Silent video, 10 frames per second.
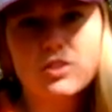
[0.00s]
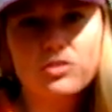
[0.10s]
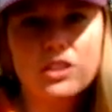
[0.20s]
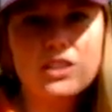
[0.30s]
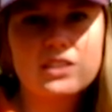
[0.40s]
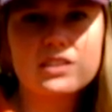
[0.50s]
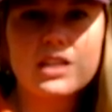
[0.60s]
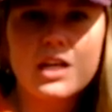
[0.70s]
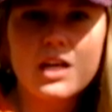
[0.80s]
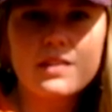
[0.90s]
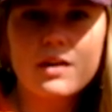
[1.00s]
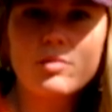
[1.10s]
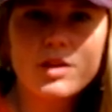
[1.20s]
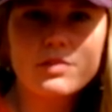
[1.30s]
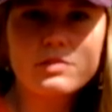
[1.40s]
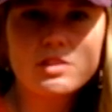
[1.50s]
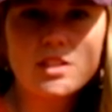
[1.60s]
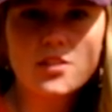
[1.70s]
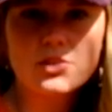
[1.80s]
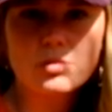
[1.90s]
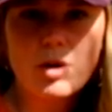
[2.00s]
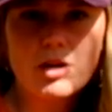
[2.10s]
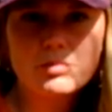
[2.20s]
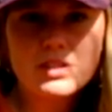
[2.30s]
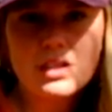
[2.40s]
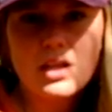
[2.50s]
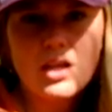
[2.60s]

creeks that run through cedar swamps.